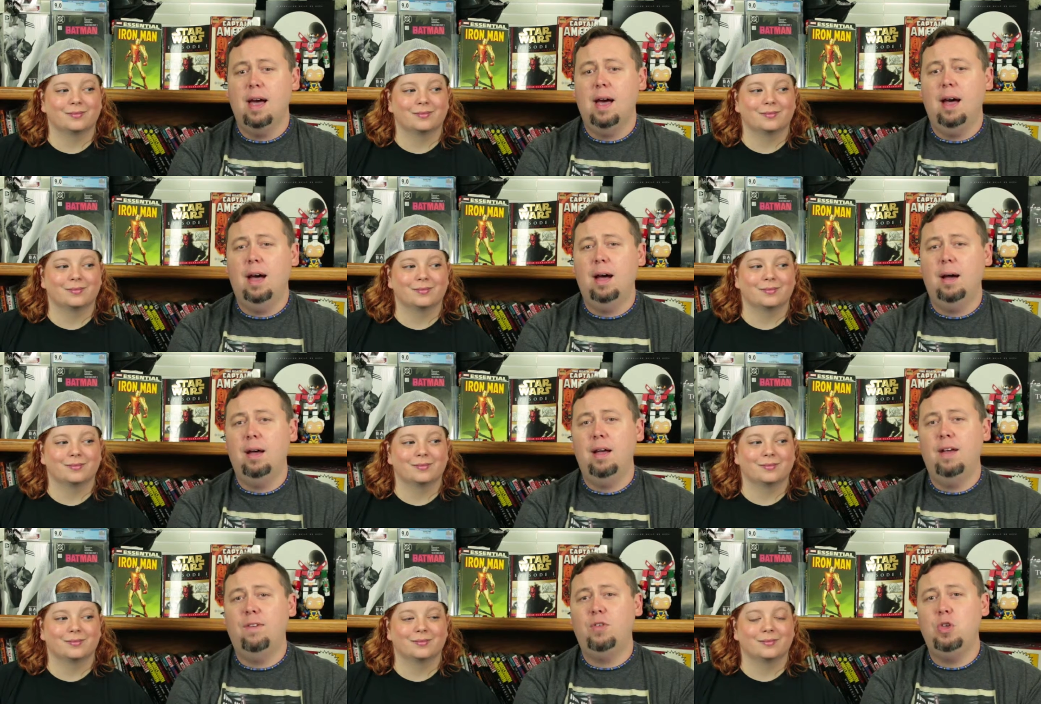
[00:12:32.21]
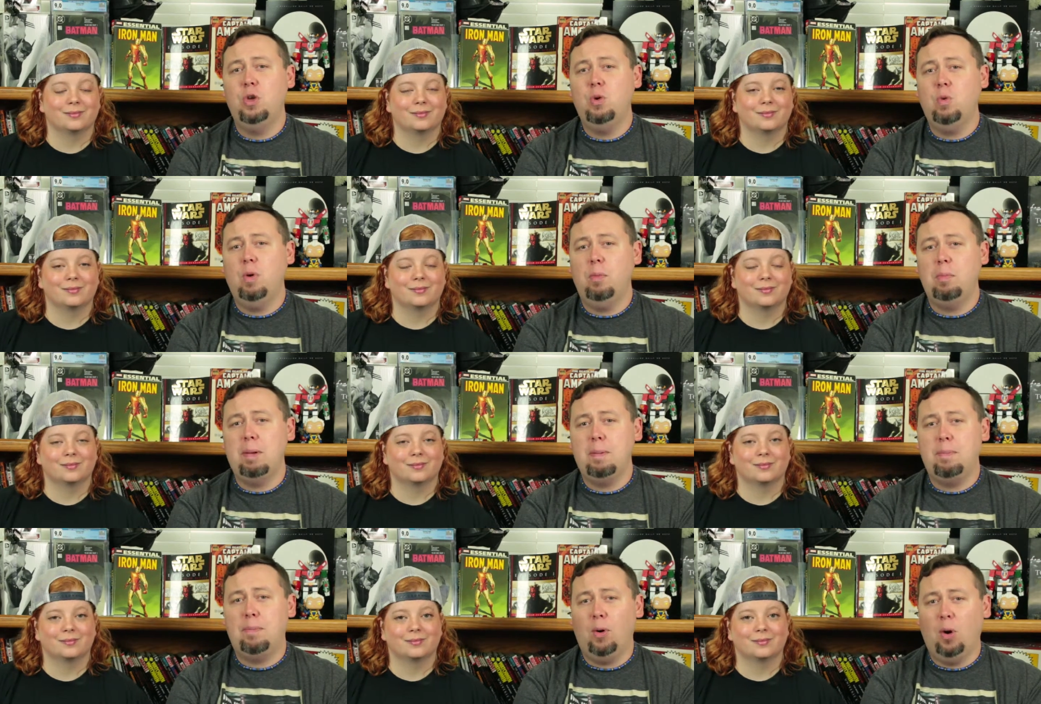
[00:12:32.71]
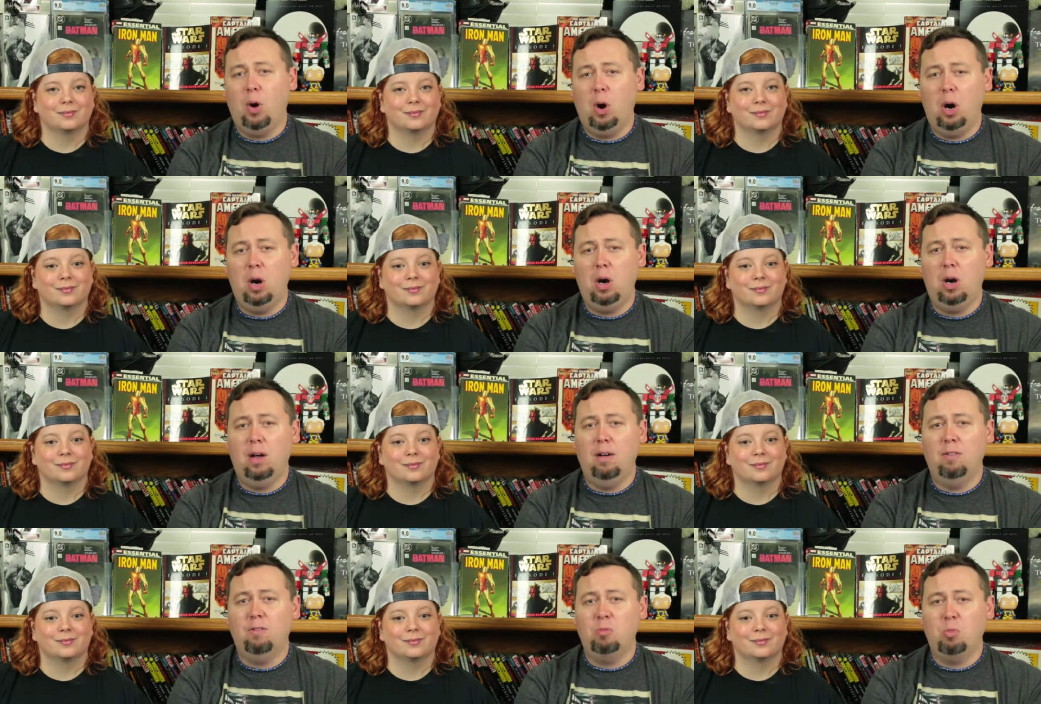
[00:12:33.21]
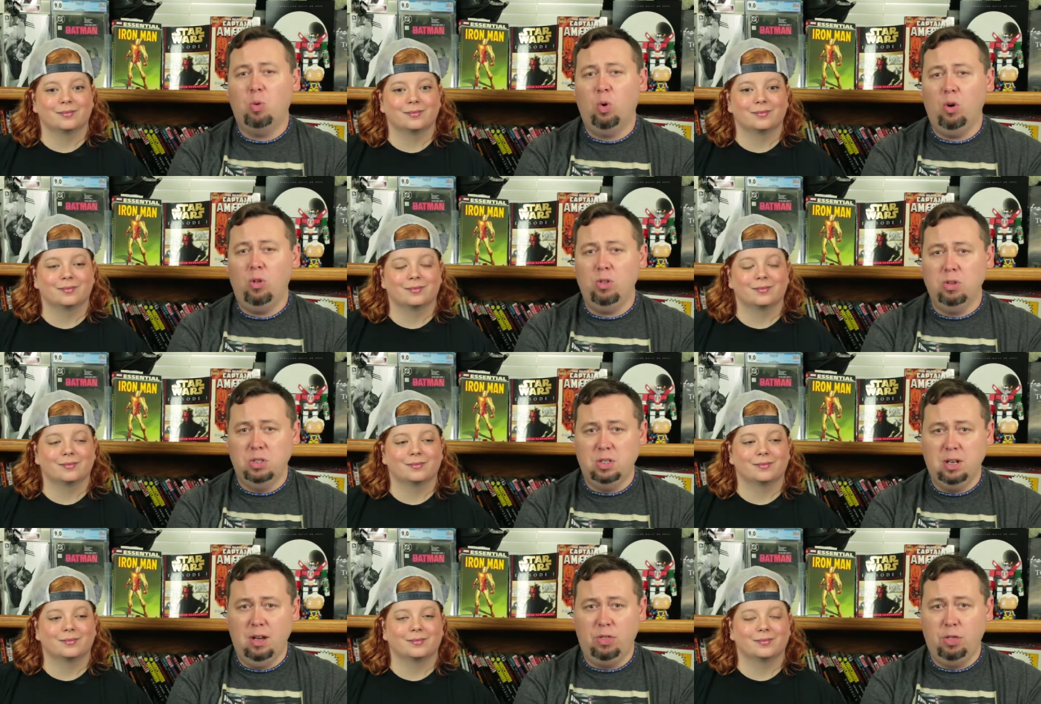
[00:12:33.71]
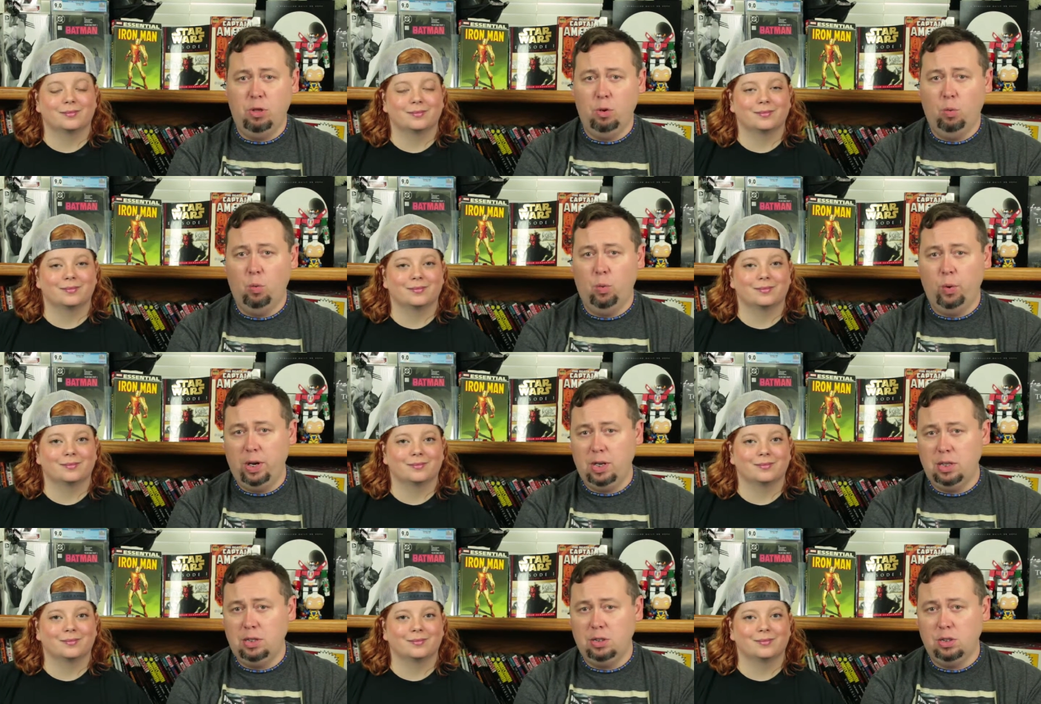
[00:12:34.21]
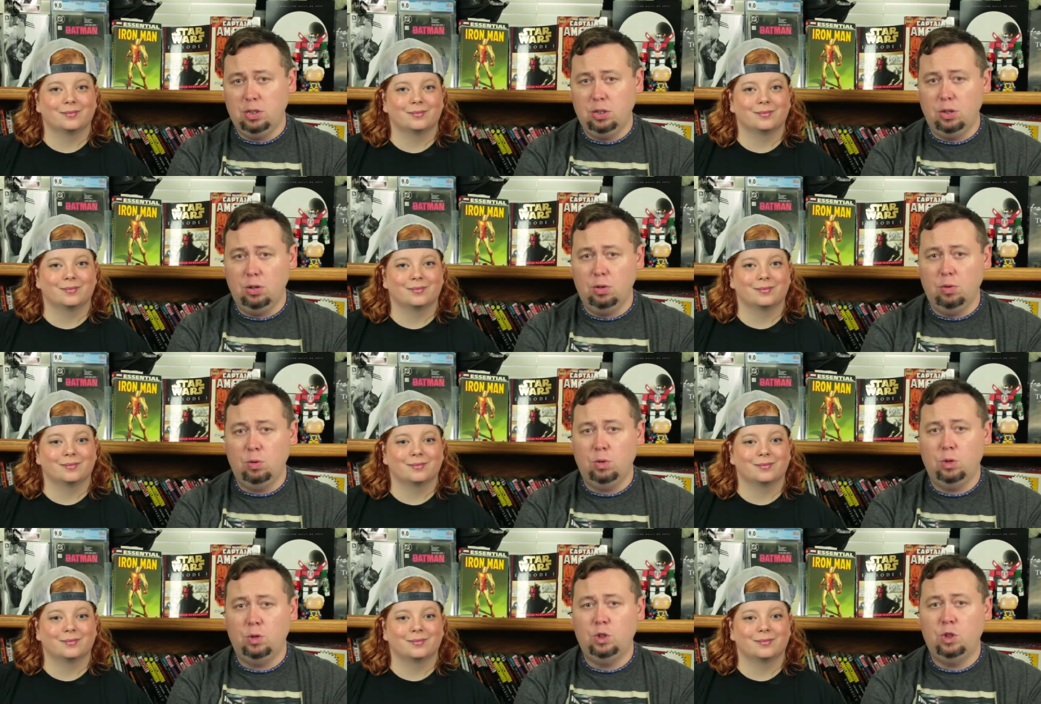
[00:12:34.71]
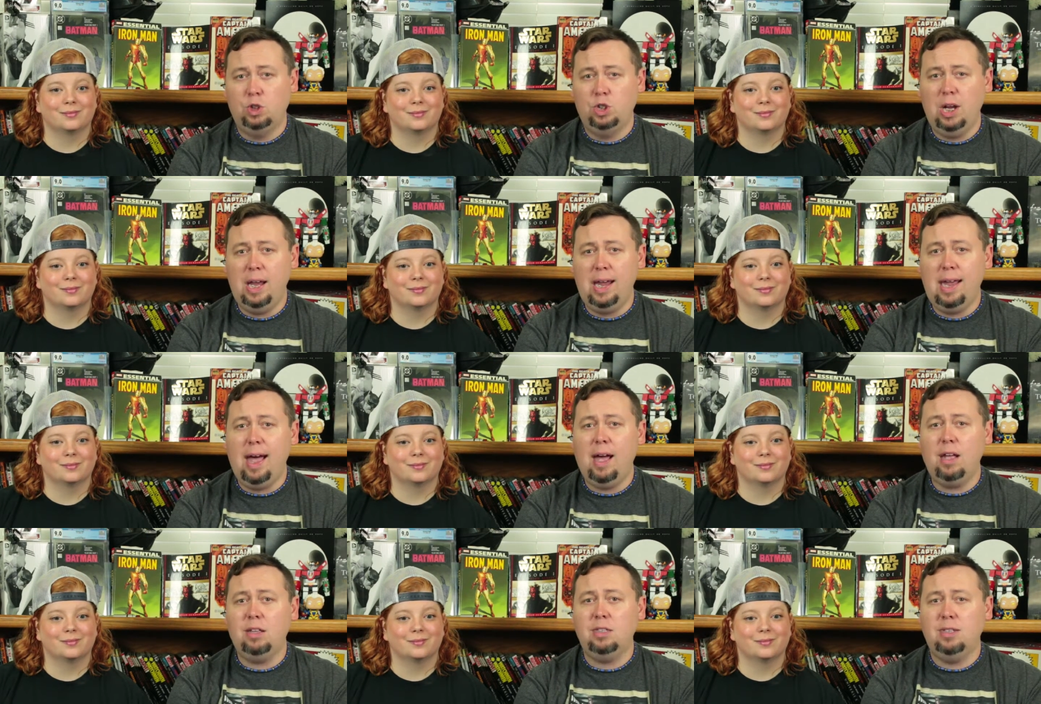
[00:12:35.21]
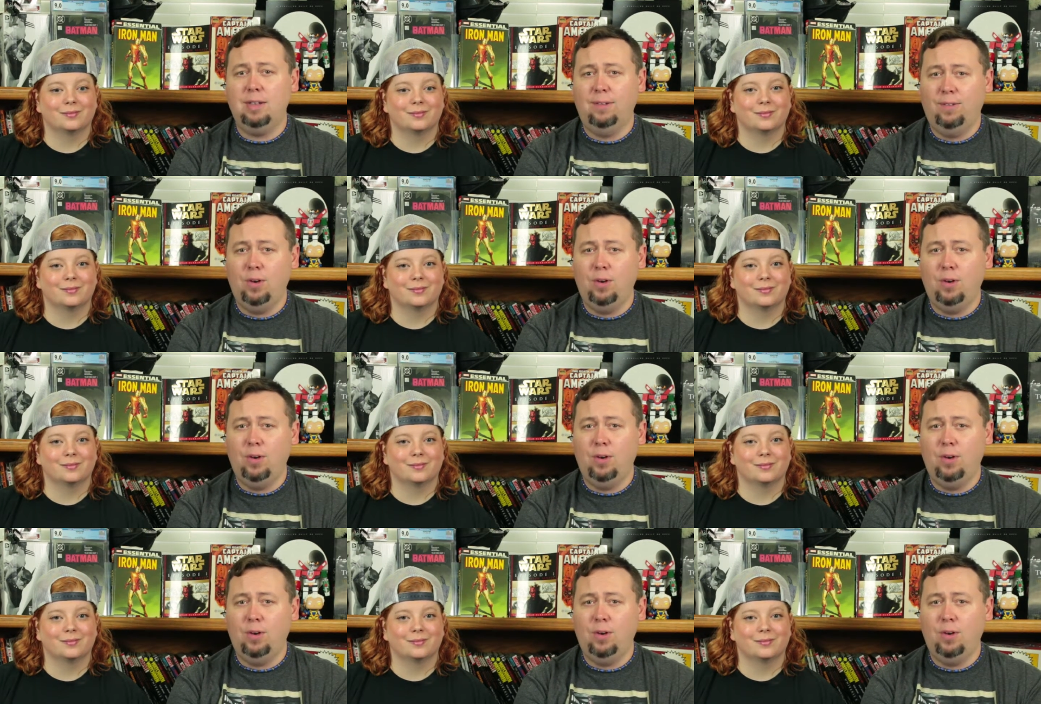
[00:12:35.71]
Speaker 1: If you want to be part of more of the stuff that we do, check out